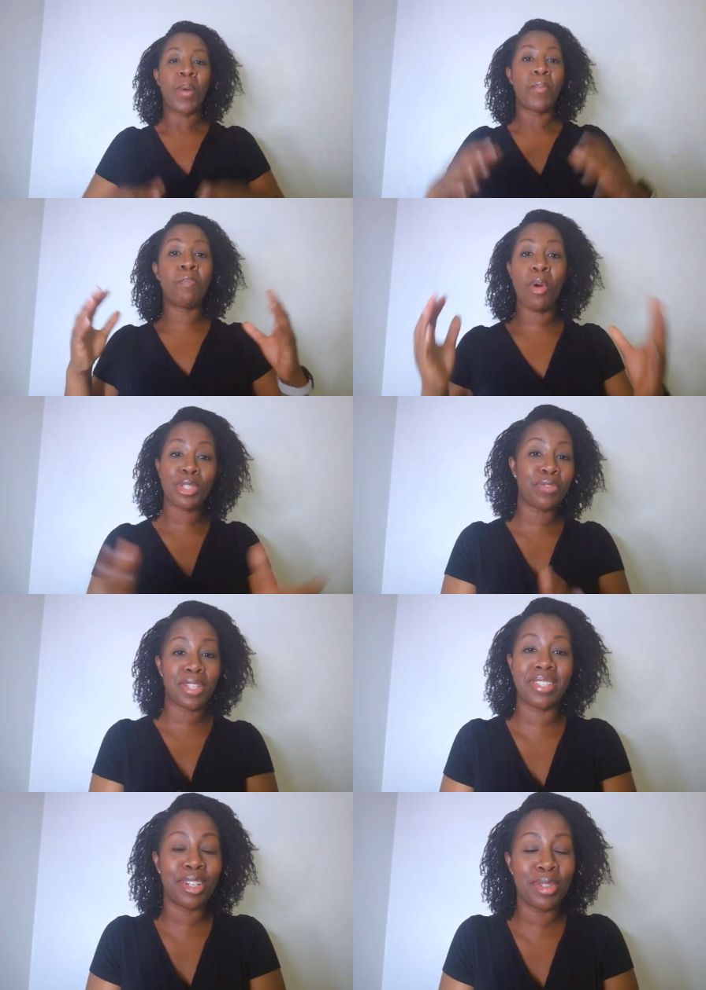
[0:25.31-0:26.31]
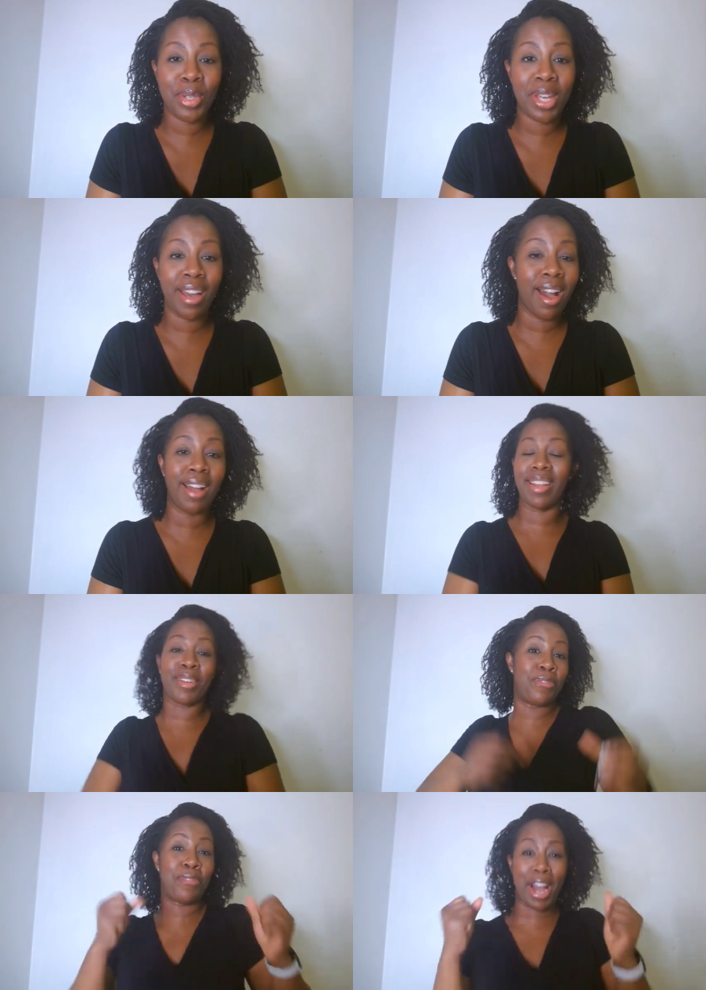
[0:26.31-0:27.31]
Most of us in the new year are like
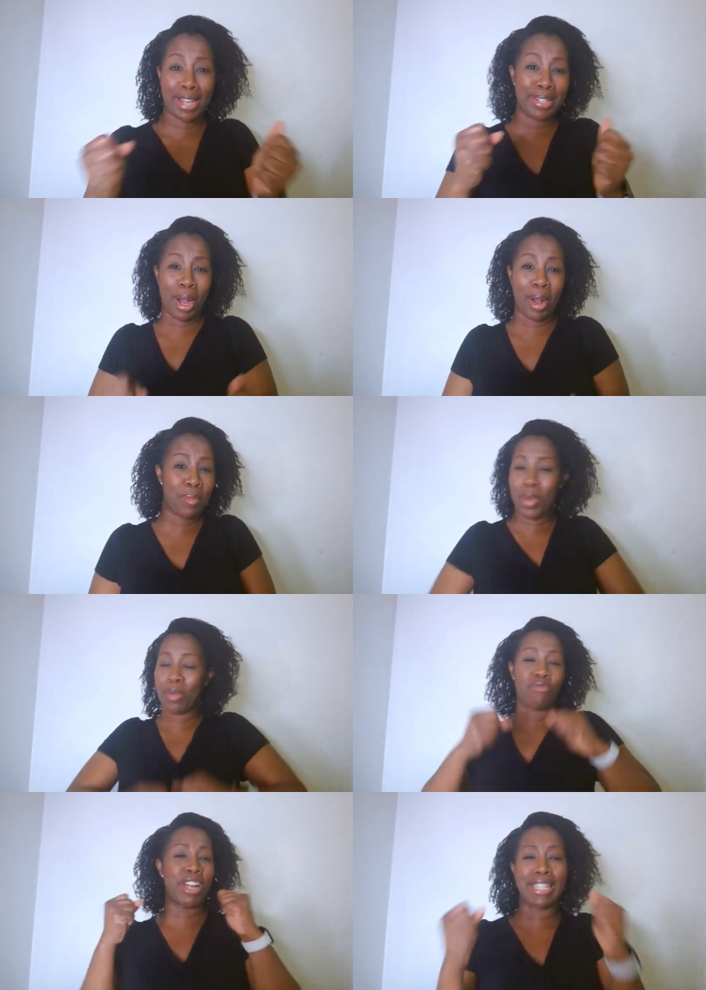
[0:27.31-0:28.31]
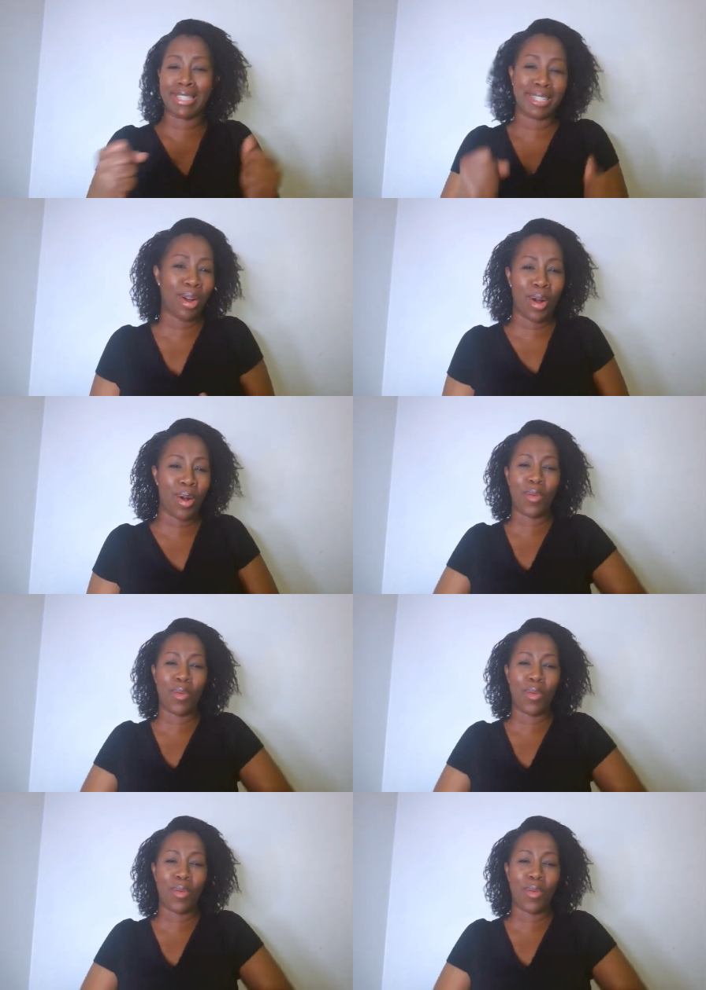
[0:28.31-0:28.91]
fired up. We're ready to go.